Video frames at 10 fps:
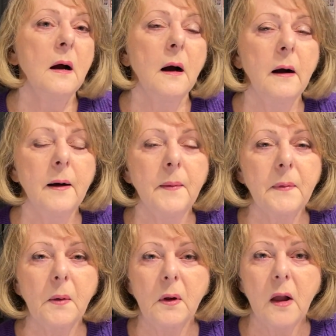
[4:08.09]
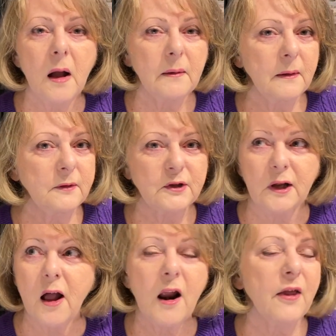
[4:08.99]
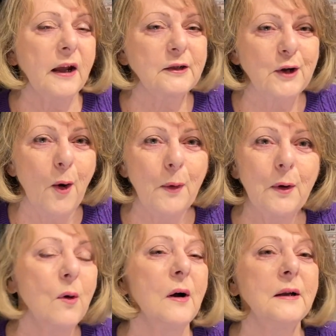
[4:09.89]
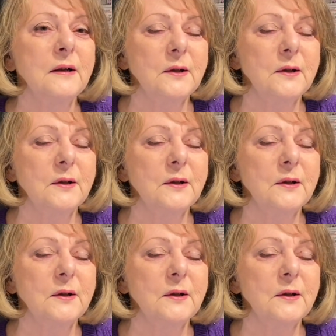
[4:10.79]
There were just a lot of things going on.